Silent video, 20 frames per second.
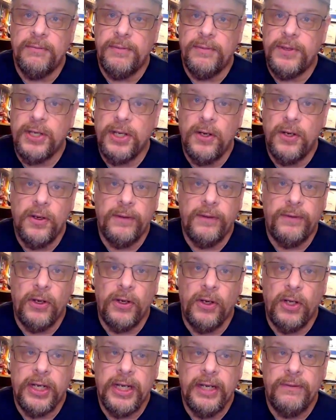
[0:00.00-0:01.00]
So if
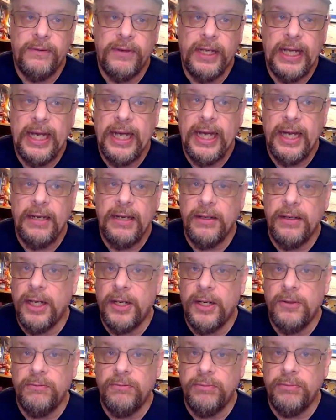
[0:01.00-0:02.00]
you're looking for that,
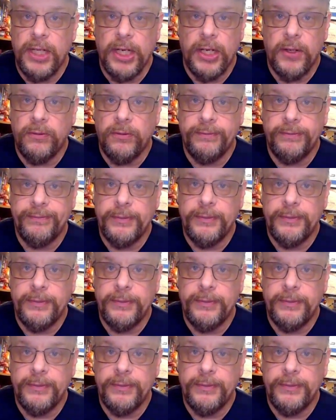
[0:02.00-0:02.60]
no, don't.